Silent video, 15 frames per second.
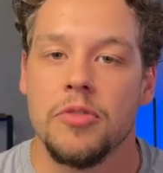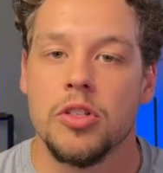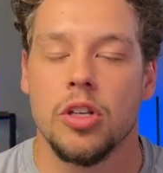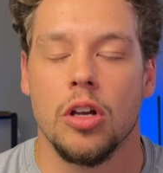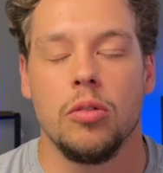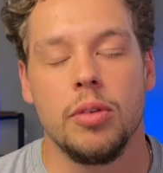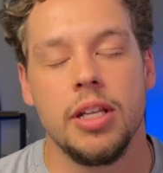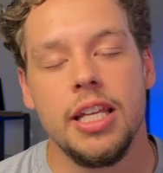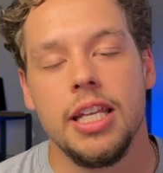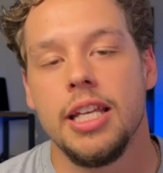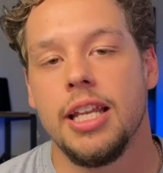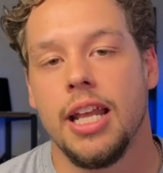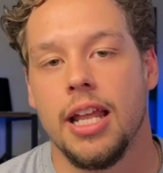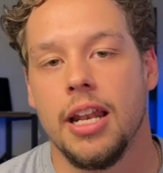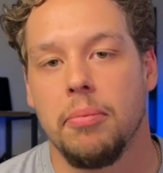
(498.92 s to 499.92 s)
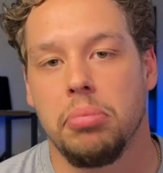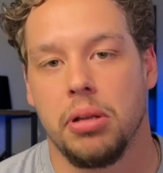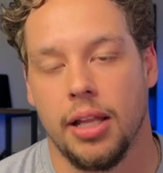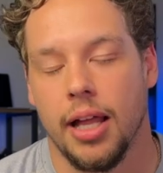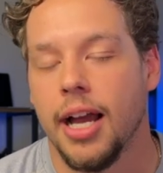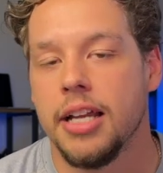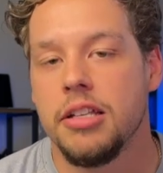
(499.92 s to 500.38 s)
So we need an
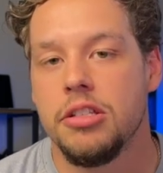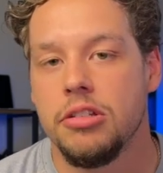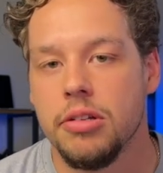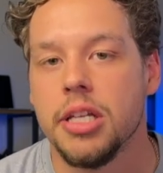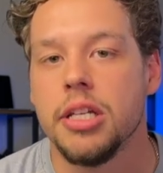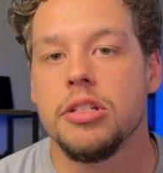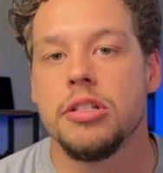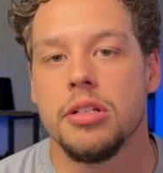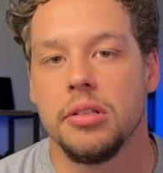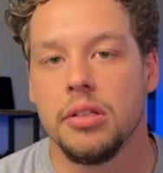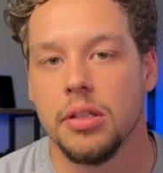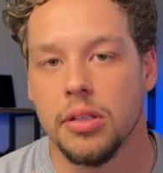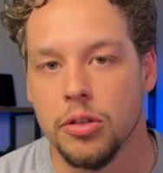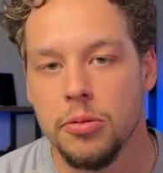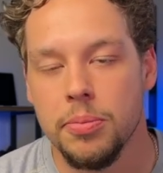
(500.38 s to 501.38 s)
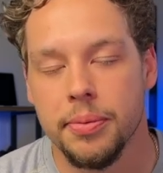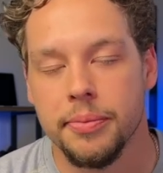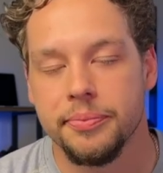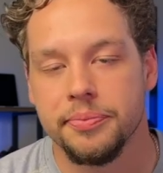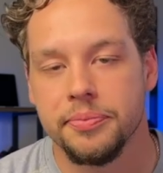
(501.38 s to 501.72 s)
apply to each loop.